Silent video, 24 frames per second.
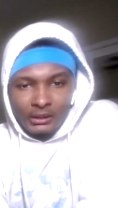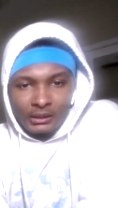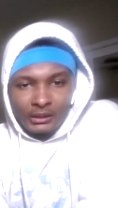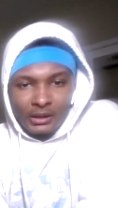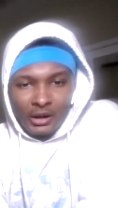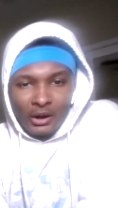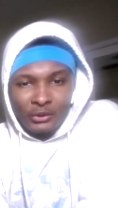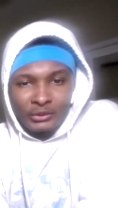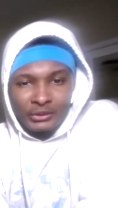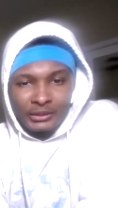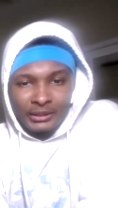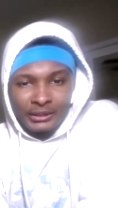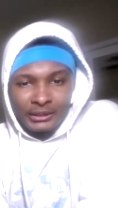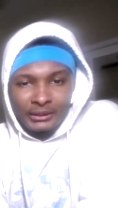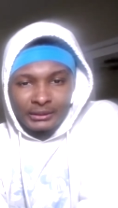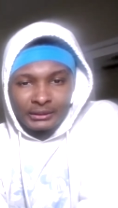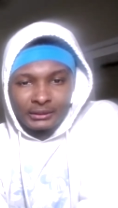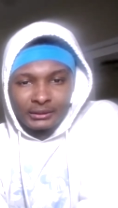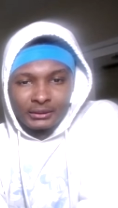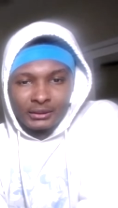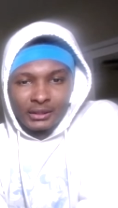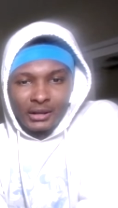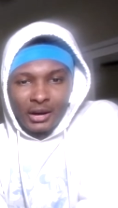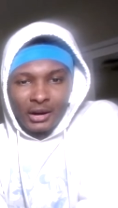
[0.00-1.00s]
Oh, yeah.
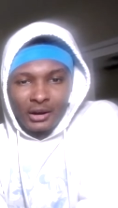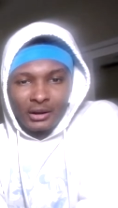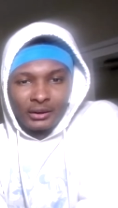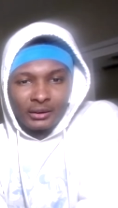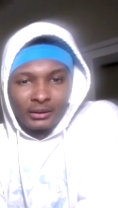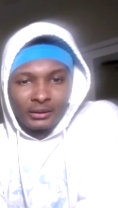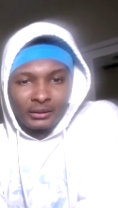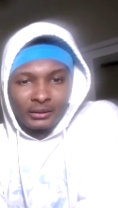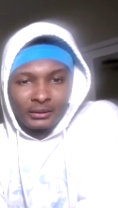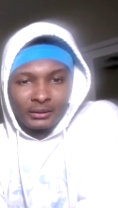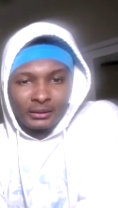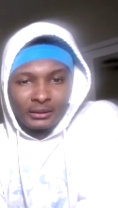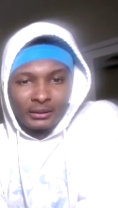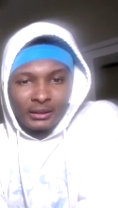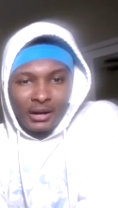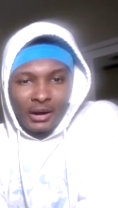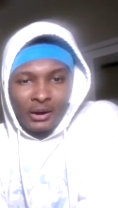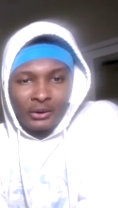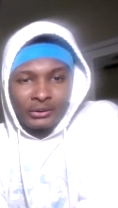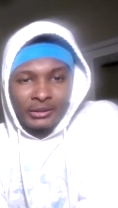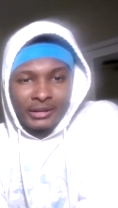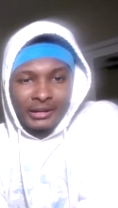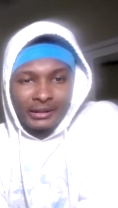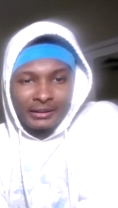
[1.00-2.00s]

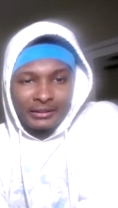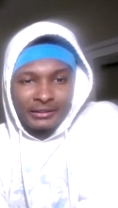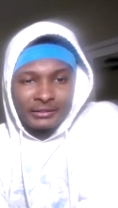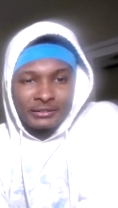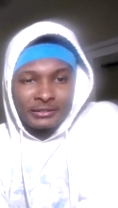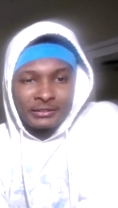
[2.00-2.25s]
Oh, yeah.